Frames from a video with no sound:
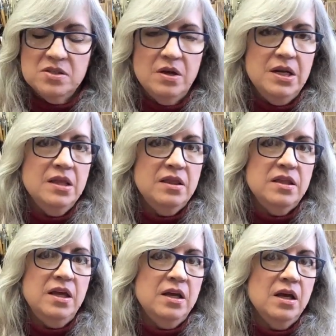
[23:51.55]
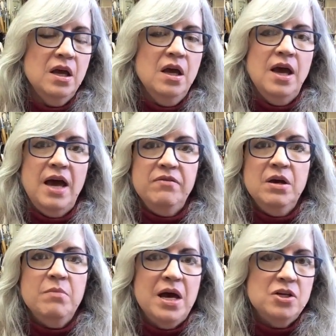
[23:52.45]
So I didn't think having
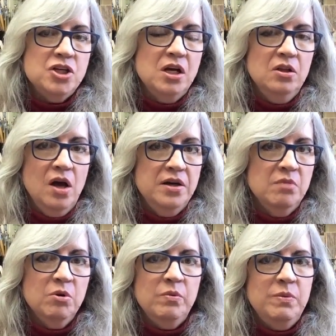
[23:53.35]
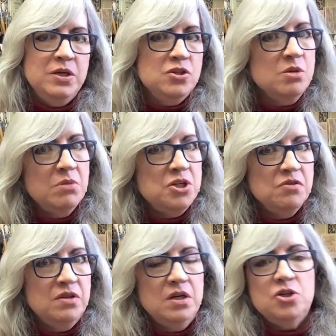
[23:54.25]
a matching lot number would be too much
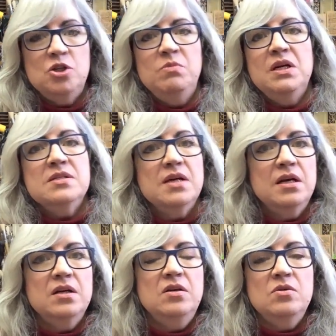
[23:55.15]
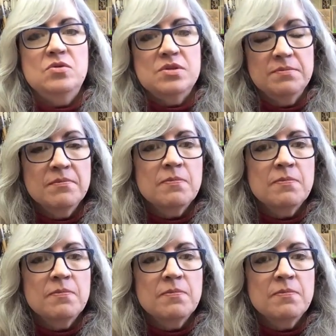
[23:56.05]
of an issue, because I could use